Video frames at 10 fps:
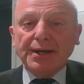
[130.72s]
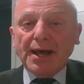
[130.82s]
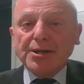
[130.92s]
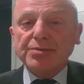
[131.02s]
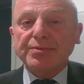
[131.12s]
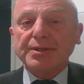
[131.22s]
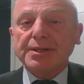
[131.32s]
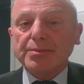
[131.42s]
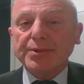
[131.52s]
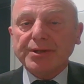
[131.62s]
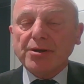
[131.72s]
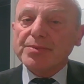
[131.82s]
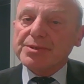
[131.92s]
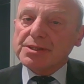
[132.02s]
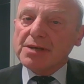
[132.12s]
And adjuvant
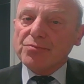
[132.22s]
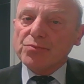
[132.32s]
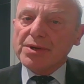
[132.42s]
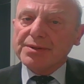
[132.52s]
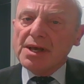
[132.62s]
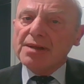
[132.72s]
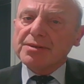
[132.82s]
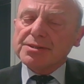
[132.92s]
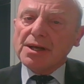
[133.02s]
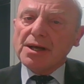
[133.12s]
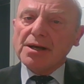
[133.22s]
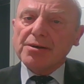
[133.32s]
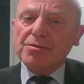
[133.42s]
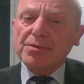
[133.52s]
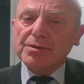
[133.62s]
chemotherapy is given when there's a
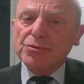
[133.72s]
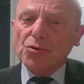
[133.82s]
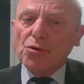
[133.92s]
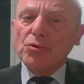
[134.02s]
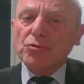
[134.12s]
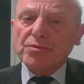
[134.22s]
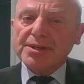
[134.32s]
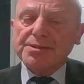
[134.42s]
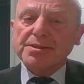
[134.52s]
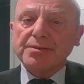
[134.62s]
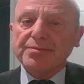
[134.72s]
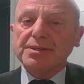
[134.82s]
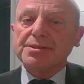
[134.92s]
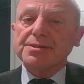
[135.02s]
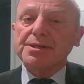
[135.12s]
higher than normal risk of
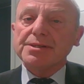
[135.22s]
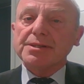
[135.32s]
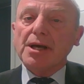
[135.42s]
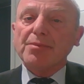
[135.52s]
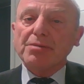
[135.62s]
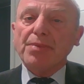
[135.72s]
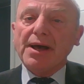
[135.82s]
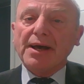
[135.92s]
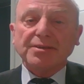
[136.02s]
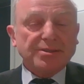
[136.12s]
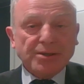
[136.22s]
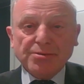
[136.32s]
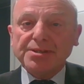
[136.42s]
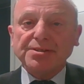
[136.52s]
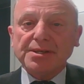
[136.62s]
the disease coming back. There's
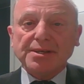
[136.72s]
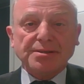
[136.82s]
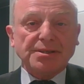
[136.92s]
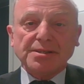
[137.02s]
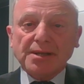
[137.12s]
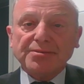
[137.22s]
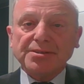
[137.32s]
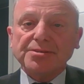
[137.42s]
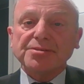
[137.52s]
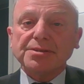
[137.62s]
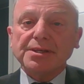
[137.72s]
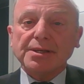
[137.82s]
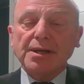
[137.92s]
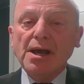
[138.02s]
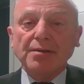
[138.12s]
no disease, there's nothing to
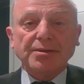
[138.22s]
see.